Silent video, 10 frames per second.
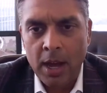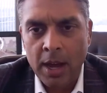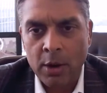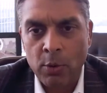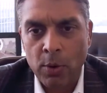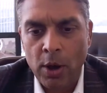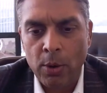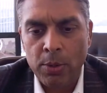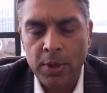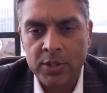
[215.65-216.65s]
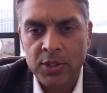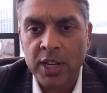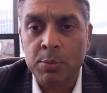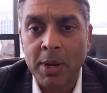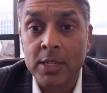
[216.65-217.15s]
in growth. And
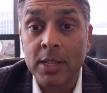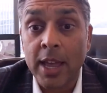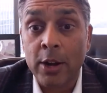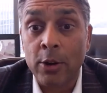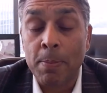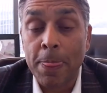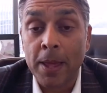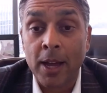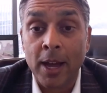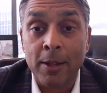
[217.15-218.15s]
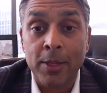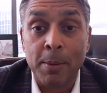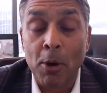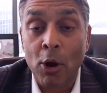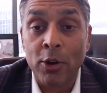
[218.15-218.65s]
6 months later,
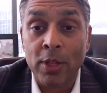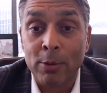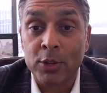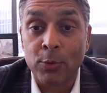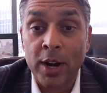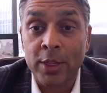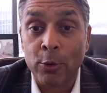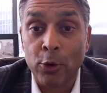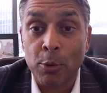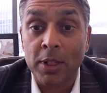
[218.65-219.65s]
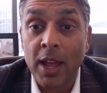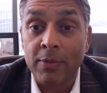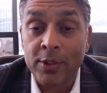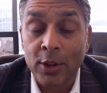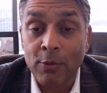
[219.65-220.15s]
the partner that was running the group
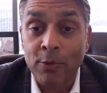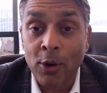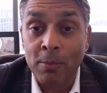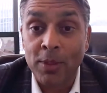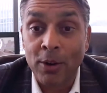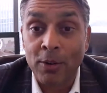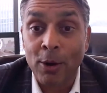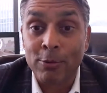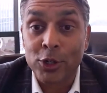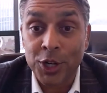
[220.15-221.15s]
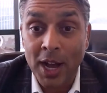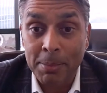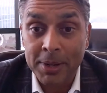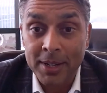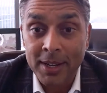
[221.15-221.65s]
left to go form their own
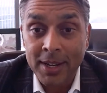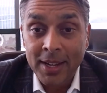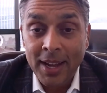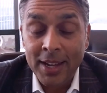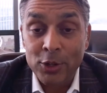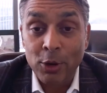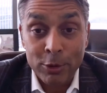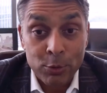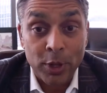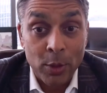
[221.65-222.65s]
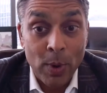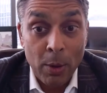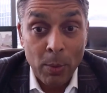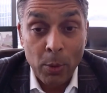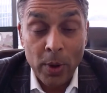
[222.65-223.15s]
shop. And so it was really the
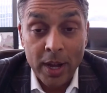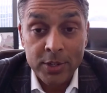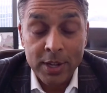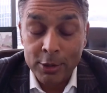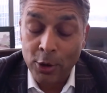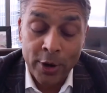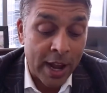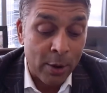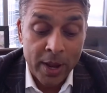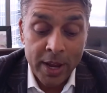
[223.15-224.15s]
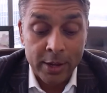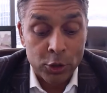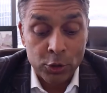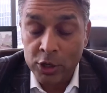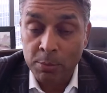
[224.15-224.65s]
Wild Wild West. I was learning how to read
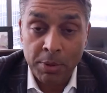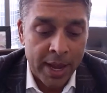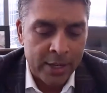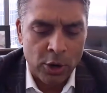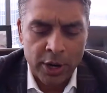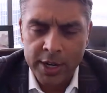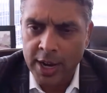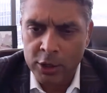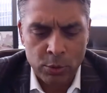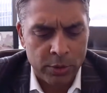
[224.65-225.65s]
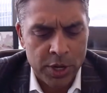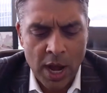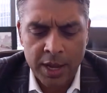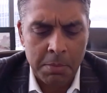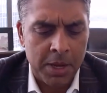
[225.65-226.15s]
construction plans, architectural
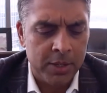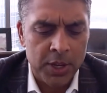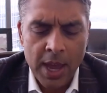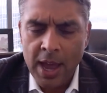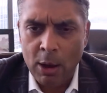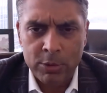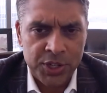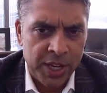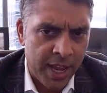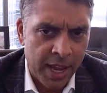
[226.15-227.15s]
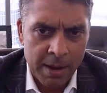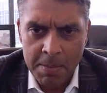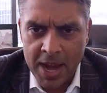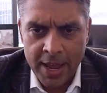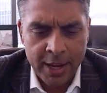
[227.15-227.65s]
documents. I was sitting in
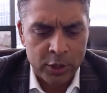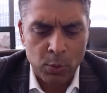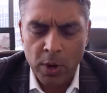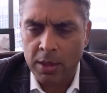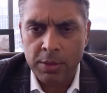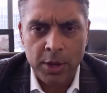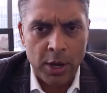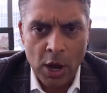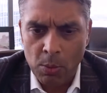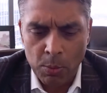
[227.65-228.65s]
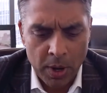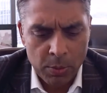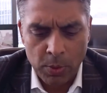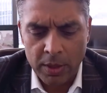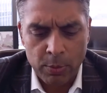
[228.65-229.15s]
meetings with
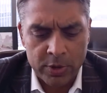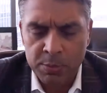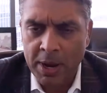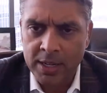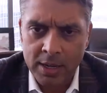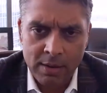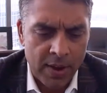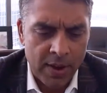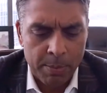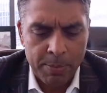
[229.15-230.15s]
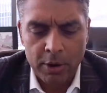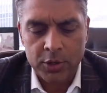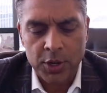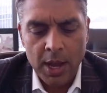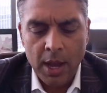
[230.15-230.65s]
respected
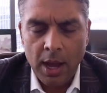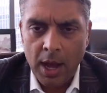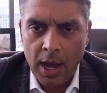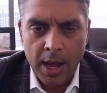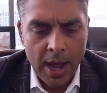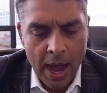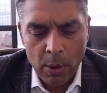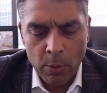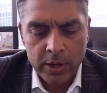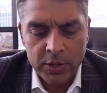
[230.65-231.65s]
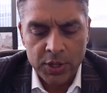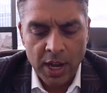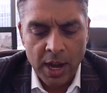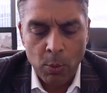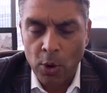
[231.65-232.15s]
developers. I was
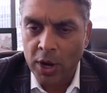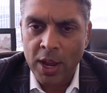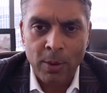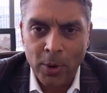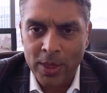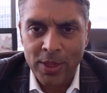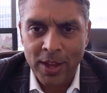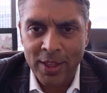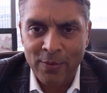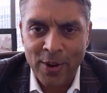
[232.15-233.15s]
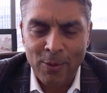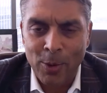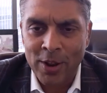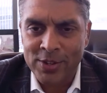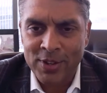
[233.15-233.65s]
working with
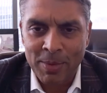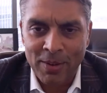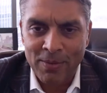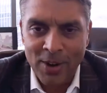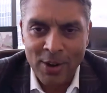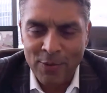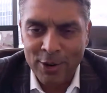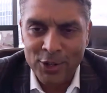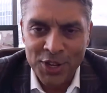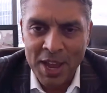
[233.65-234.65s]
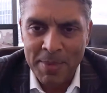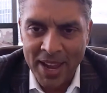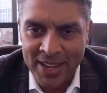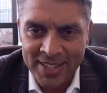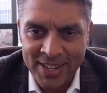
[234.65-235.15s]
some of the very first
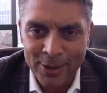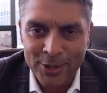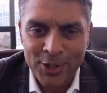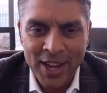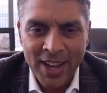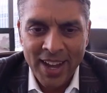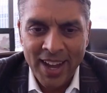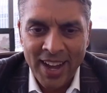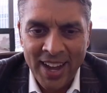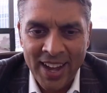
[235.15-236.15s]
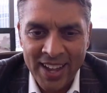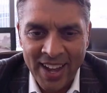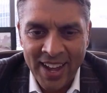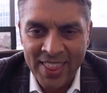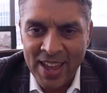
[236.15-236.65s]
CMBS deals
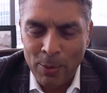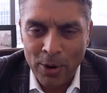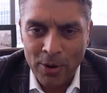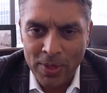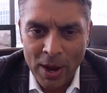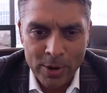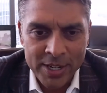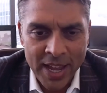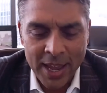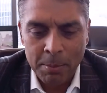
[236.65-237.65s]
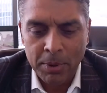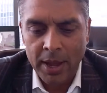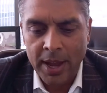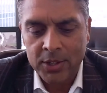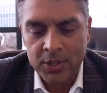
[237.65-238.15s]
that were taking
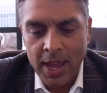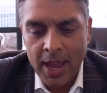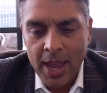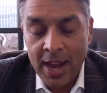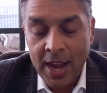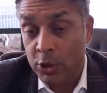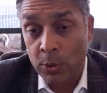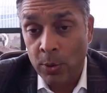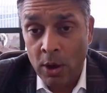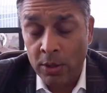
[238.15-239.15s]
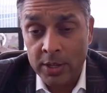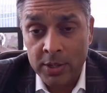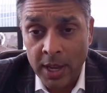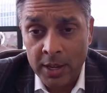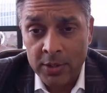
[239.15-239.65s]
place. And I was doing all these things,